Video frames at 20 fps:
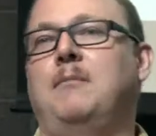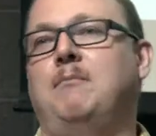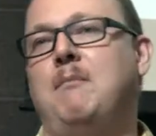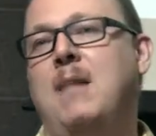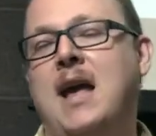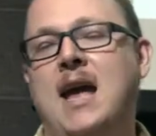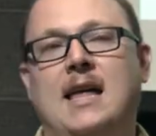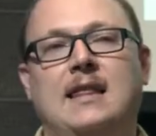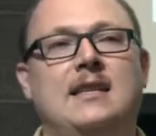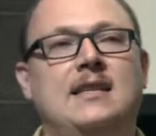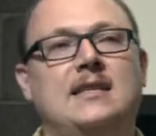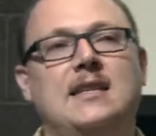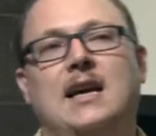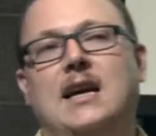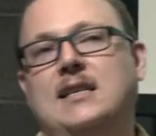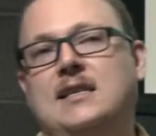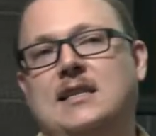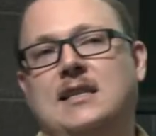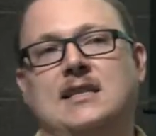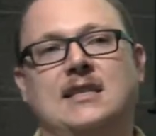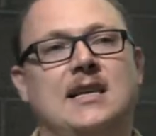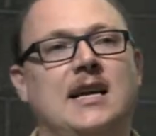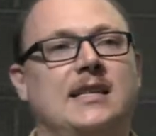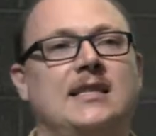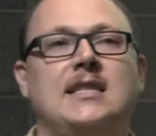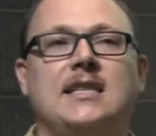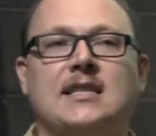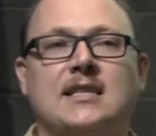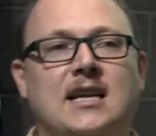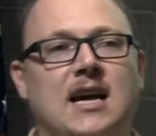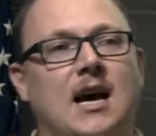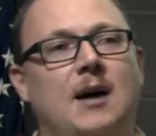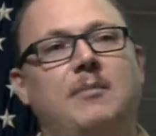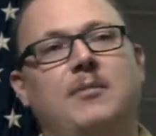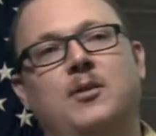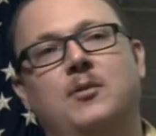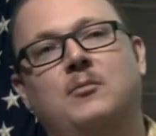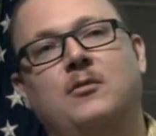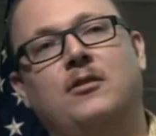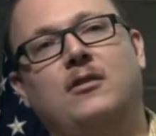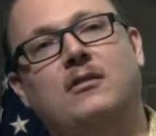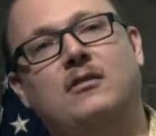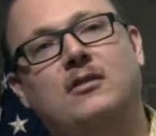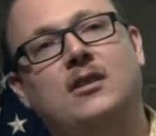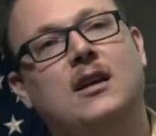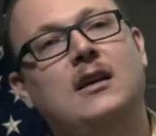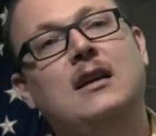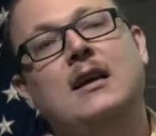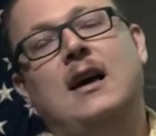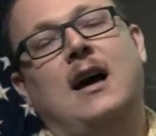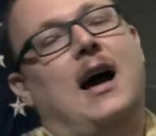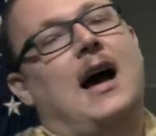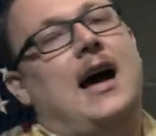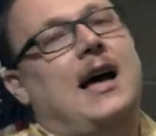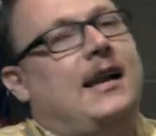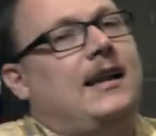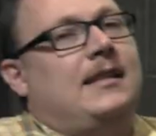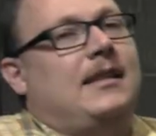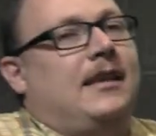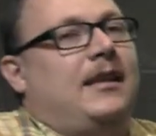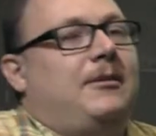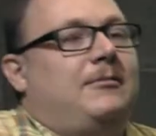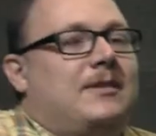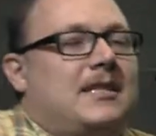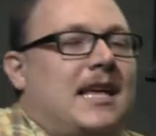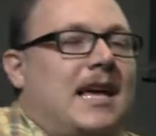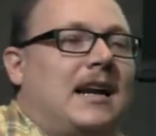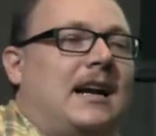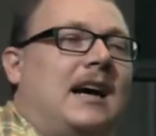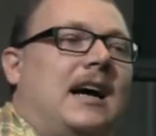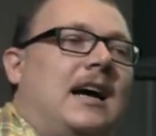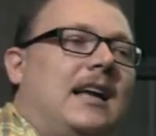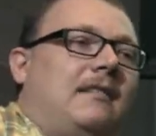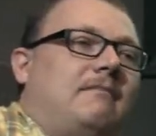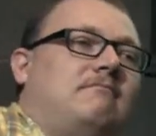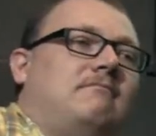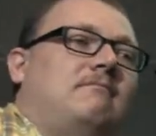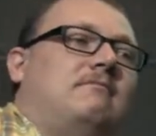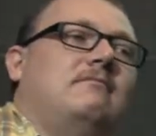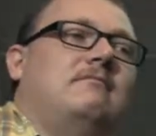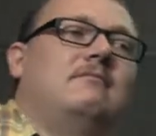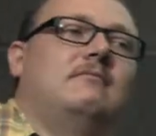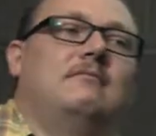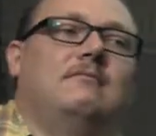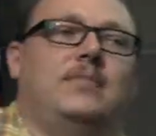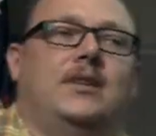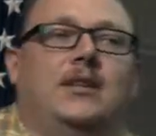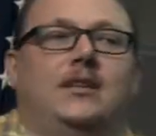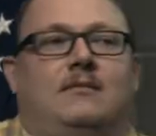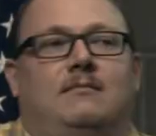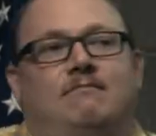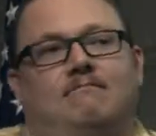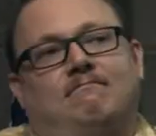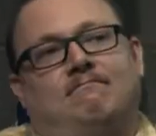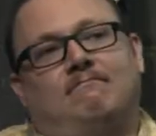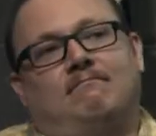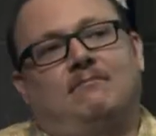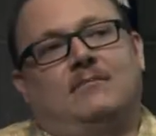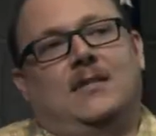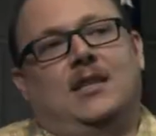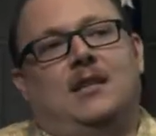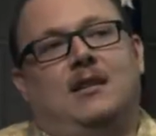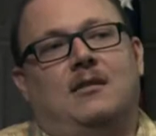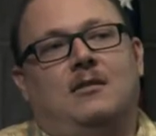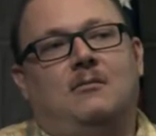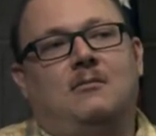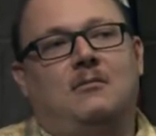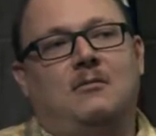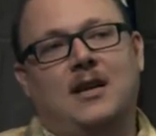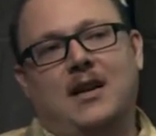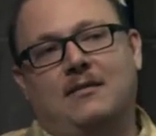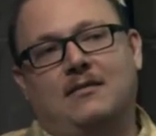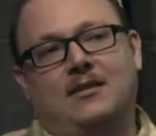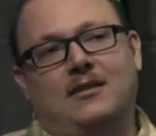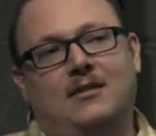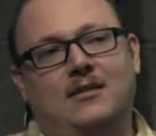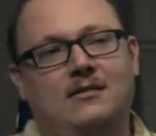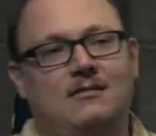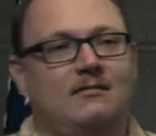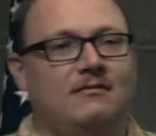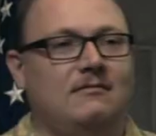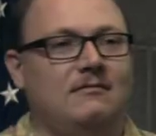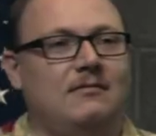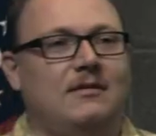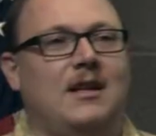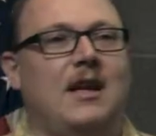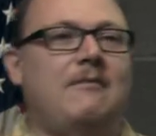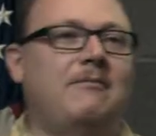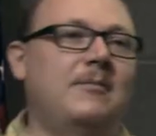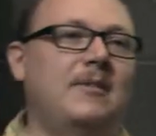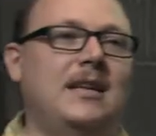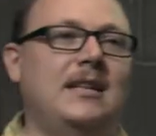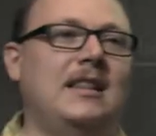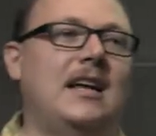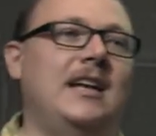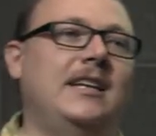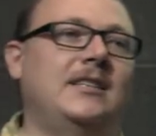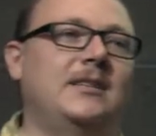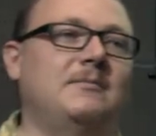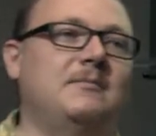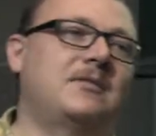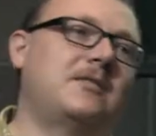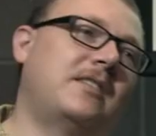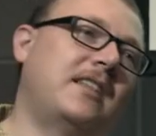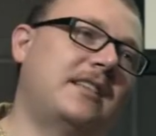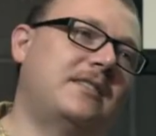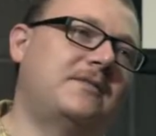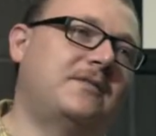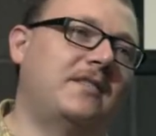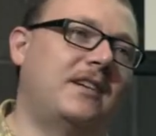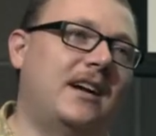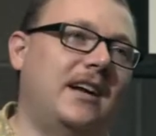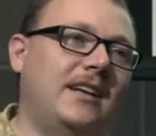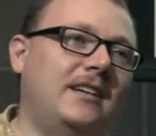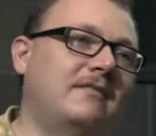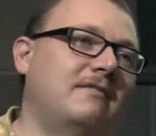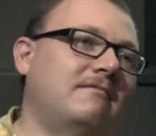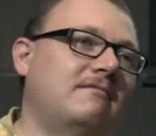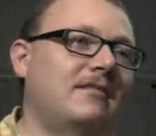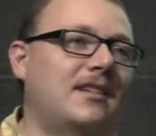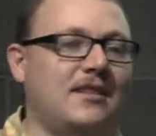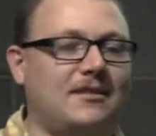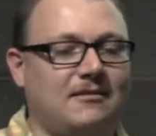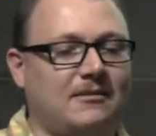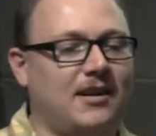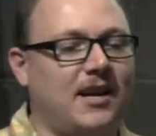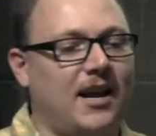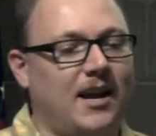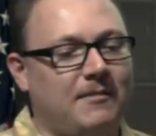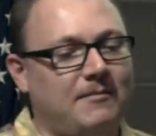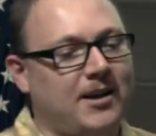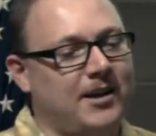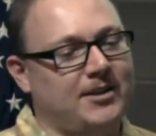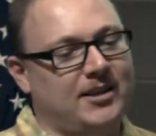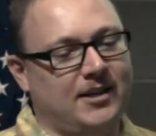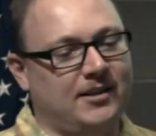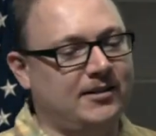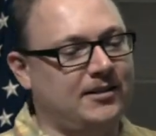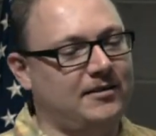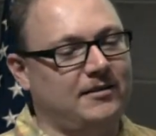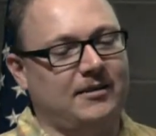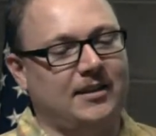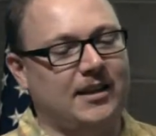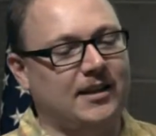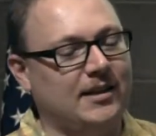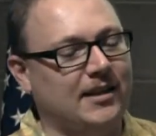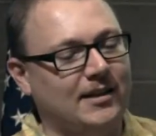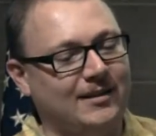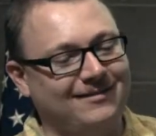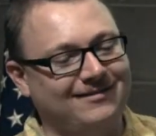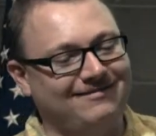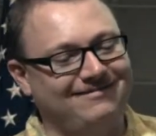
man, this guy's the sexiest cop in the world. I didn't think he was that hot, but you know, whatever. Everybody liked him, so that's fine. That's okay. I'm not jealous or anything.